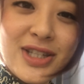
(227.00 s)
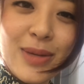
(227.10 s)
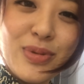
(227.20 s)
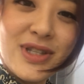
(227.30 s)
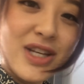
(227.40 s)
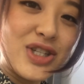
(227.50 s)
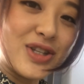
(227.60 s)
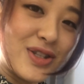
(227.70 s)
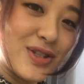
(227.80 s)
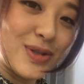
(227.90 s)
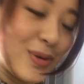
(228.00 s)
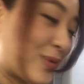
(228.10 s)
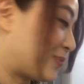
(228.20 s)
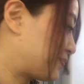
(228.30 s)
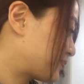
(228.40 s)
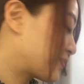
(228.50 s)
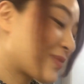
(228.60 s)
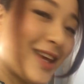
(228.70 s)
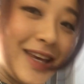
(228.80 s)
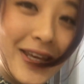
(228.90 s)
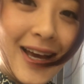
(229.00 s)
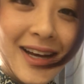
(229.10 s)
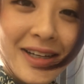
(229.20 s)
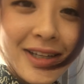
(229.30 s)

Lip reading: possessions. So yeah,